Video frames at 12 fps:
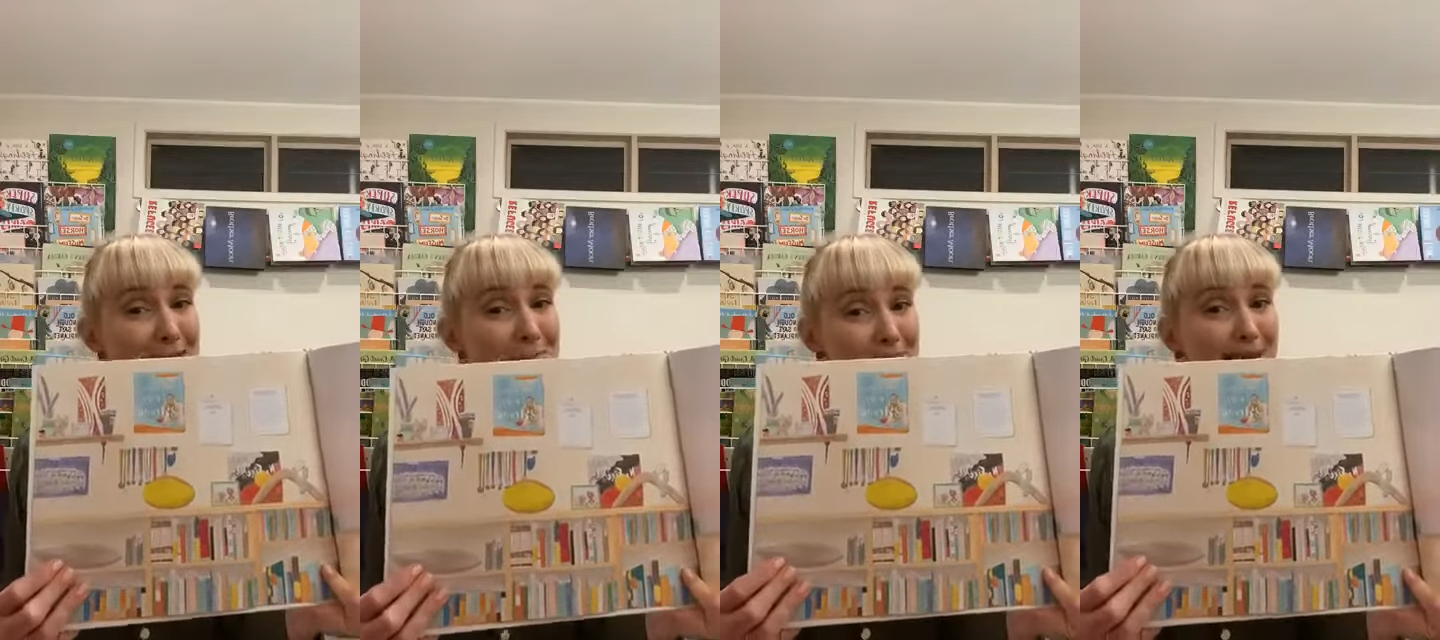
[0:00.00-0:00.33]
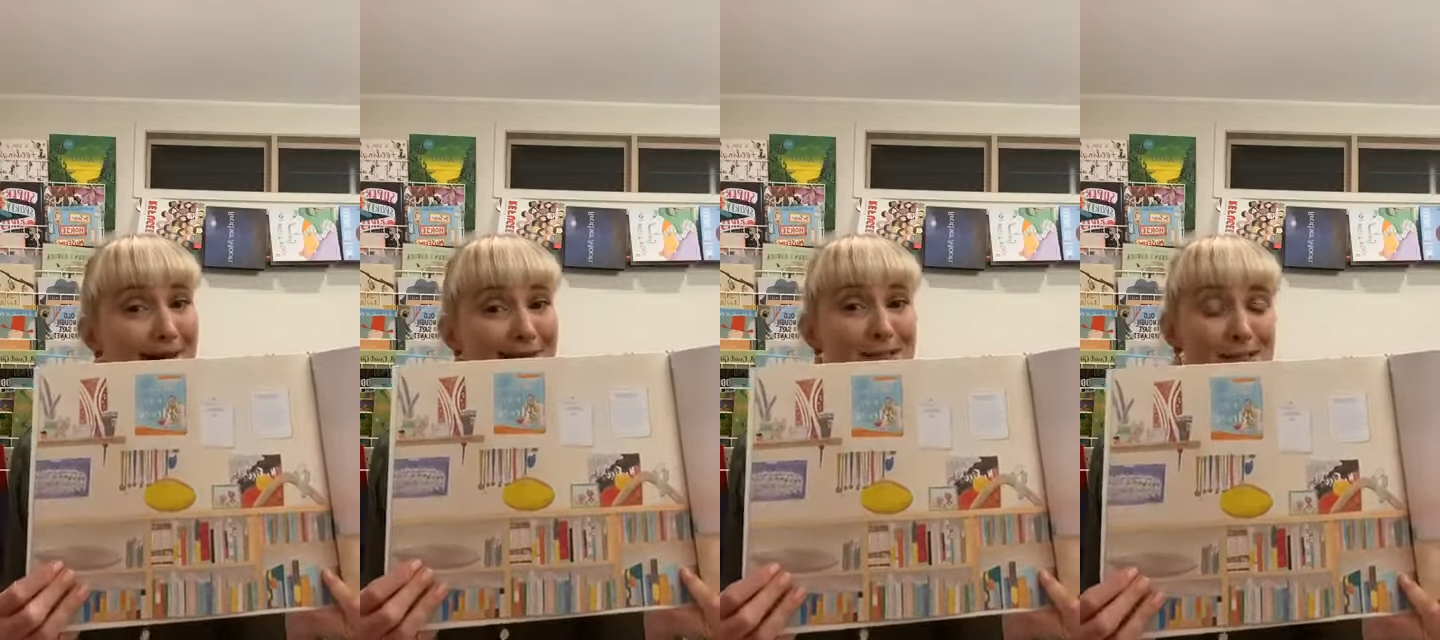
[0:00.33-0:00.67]
come
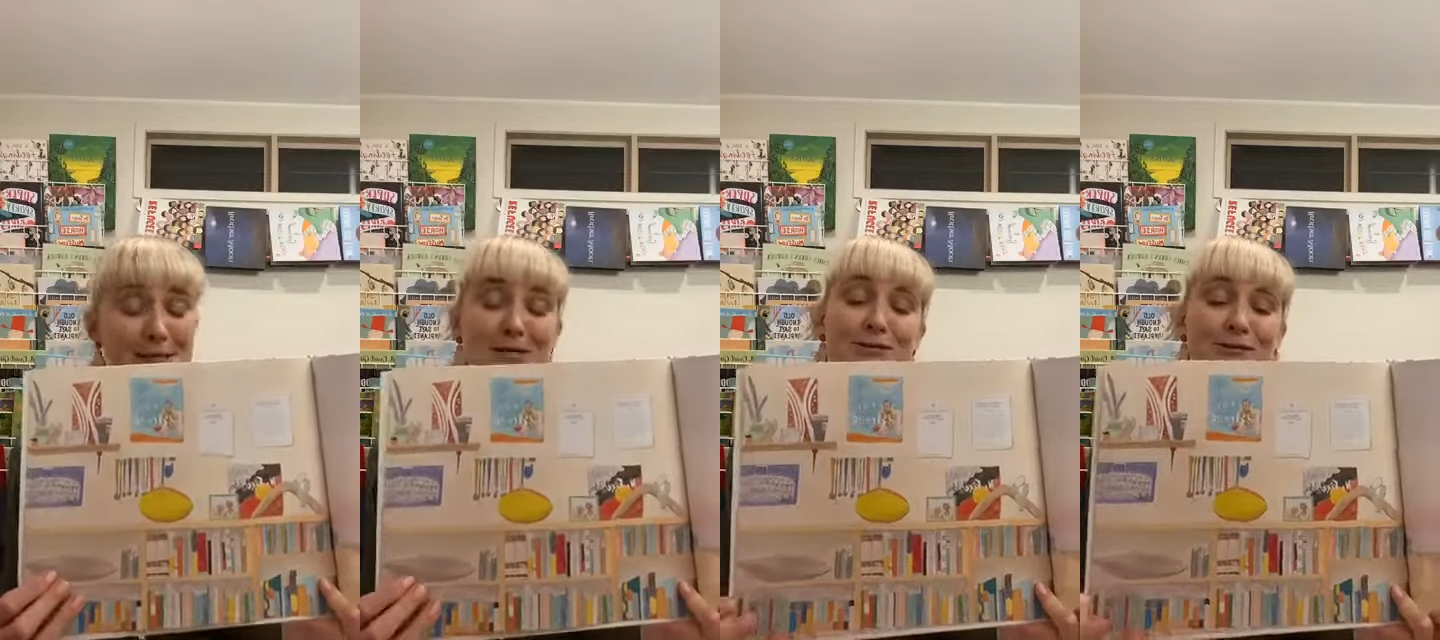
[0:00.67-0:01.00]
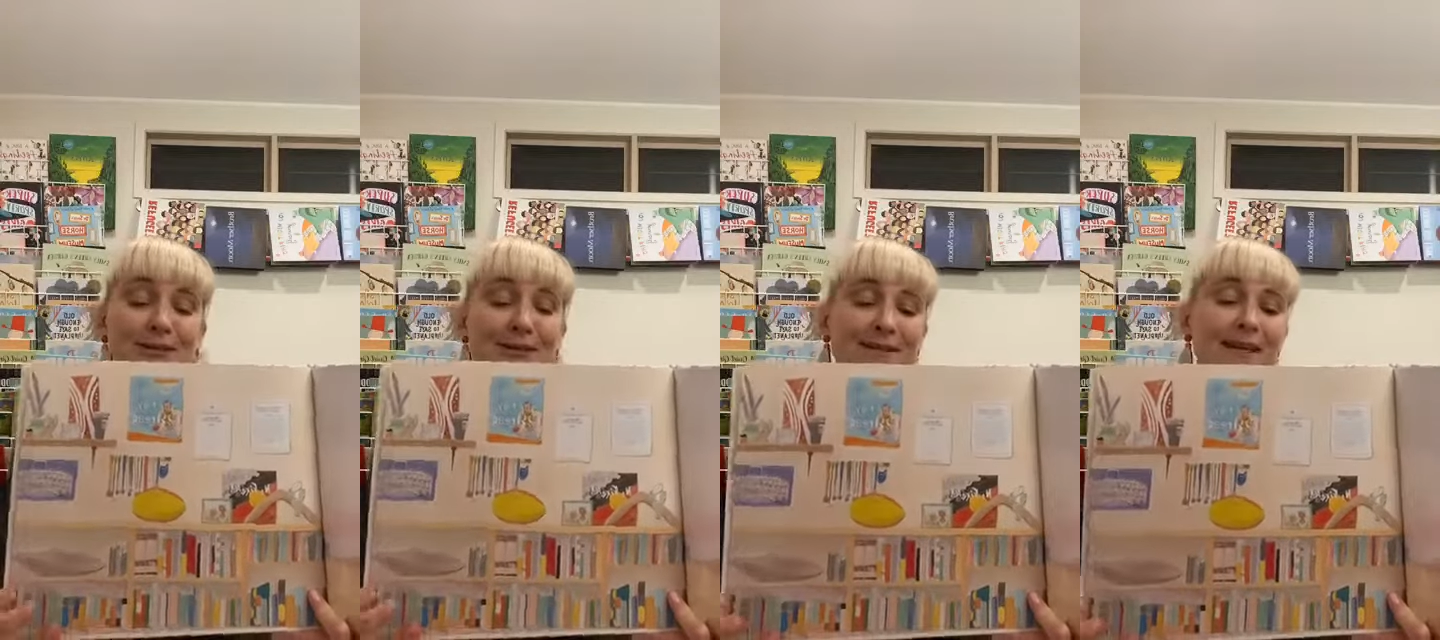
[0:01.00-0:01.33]
back to
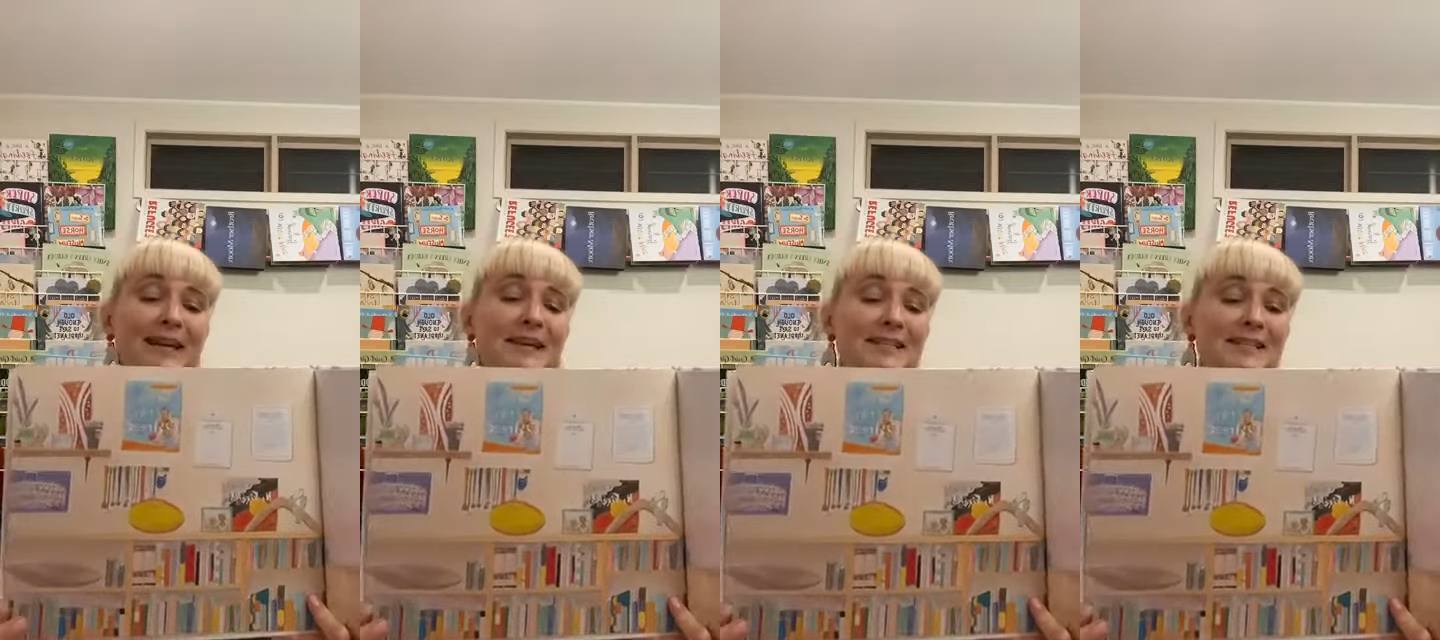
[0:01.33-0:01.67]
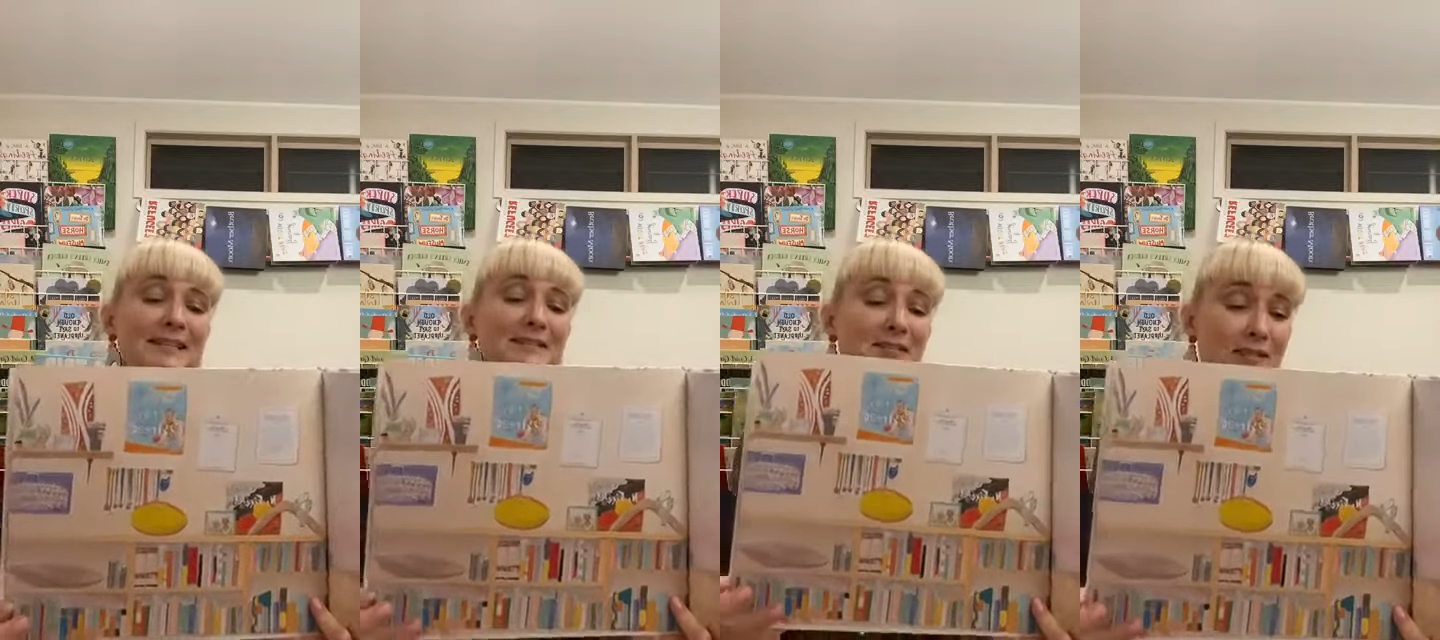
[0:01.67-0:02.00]
country. It
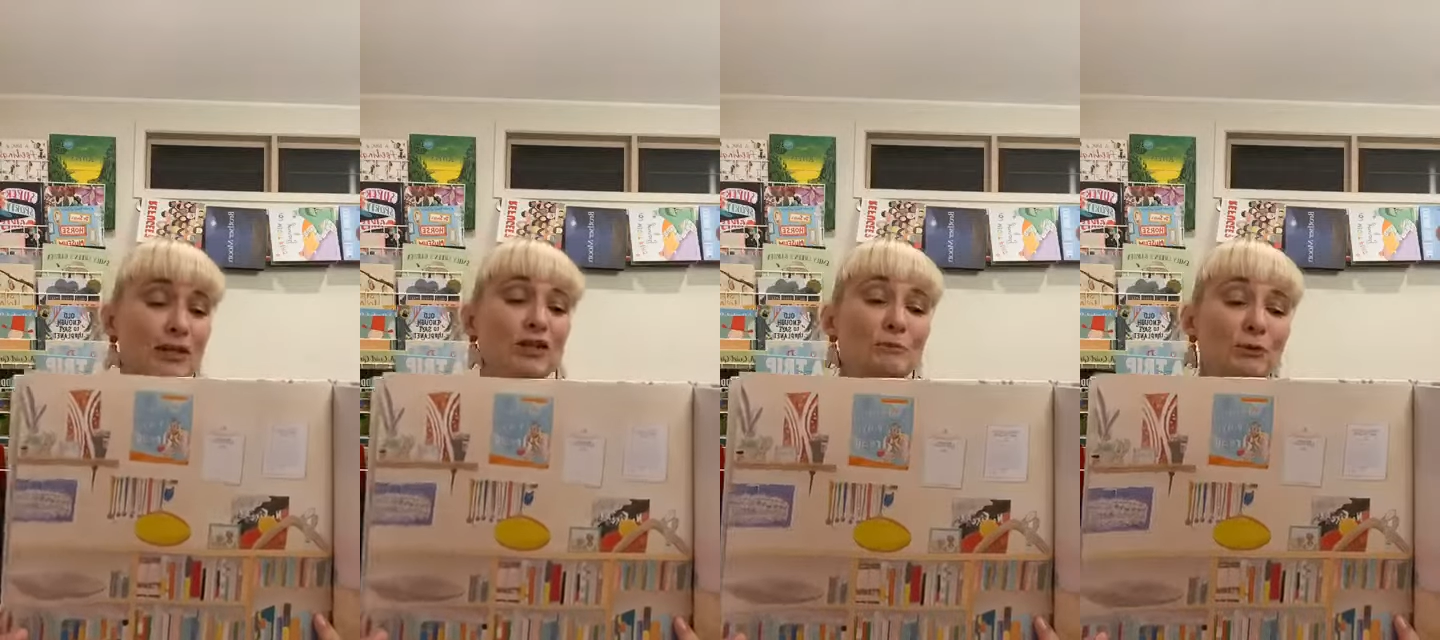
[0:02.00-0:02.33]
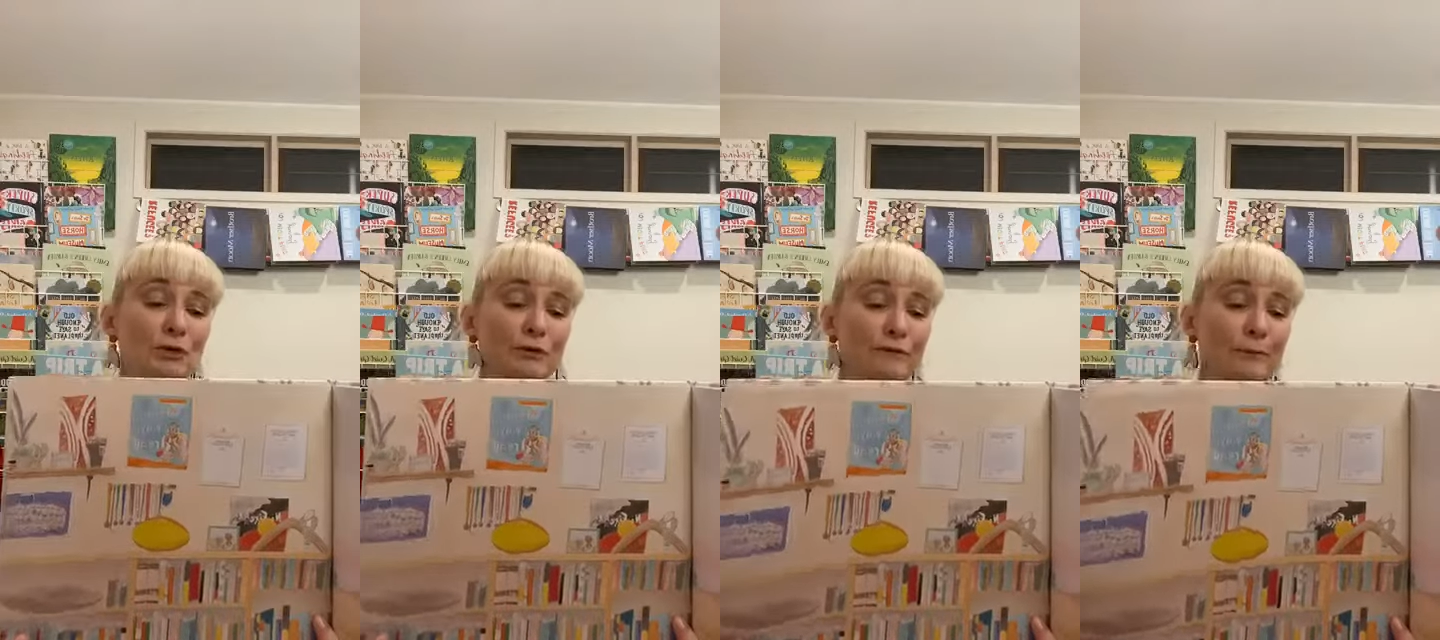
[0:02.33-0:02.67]
is such a
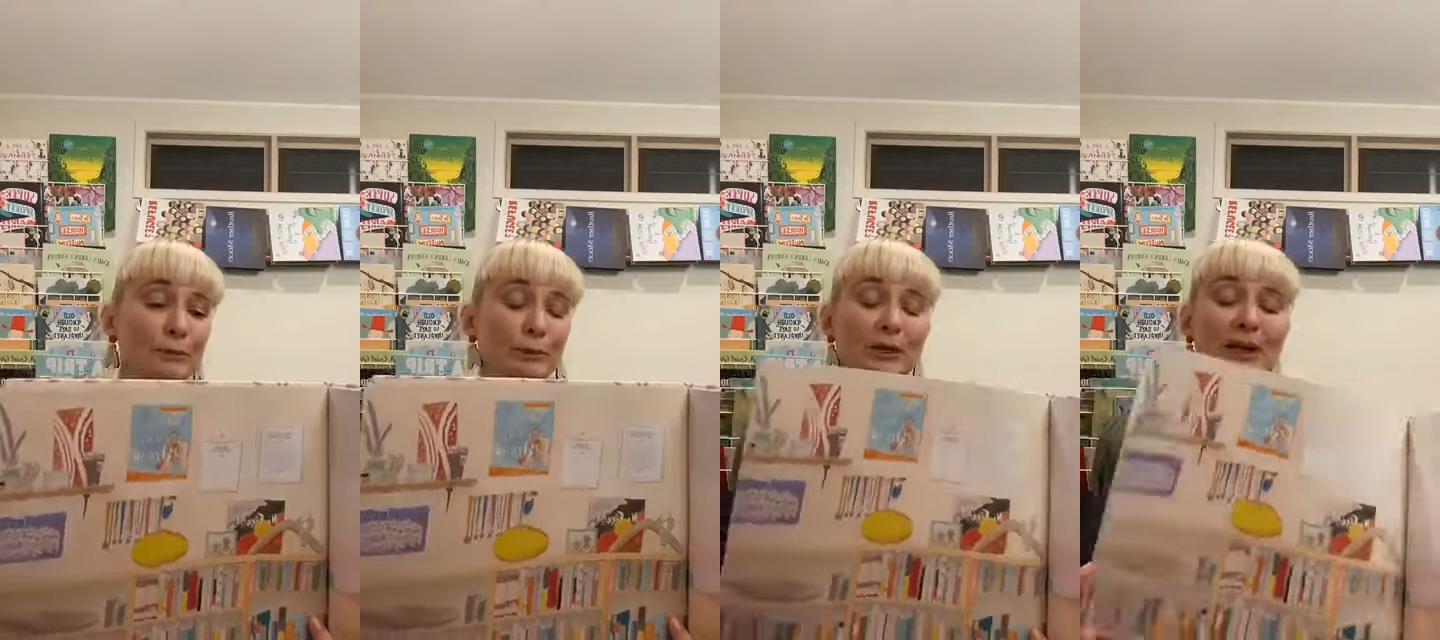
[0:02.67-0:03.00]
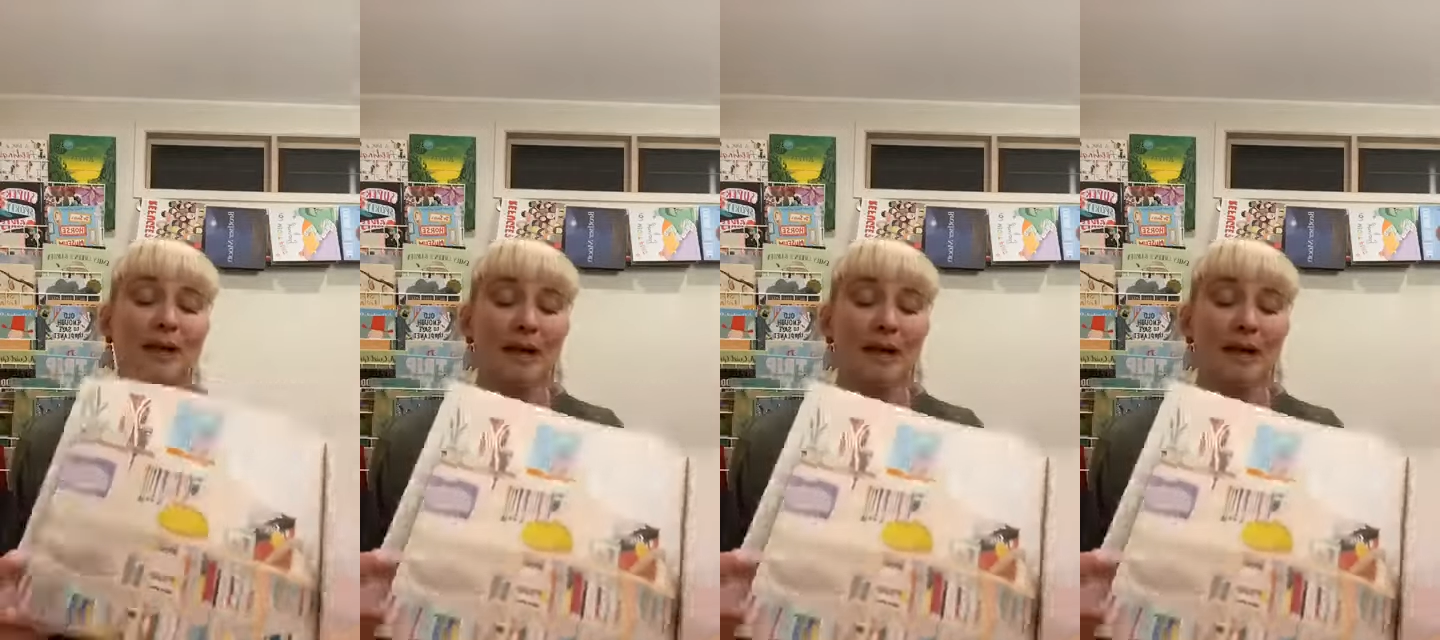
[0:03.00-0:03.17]
beautiful book.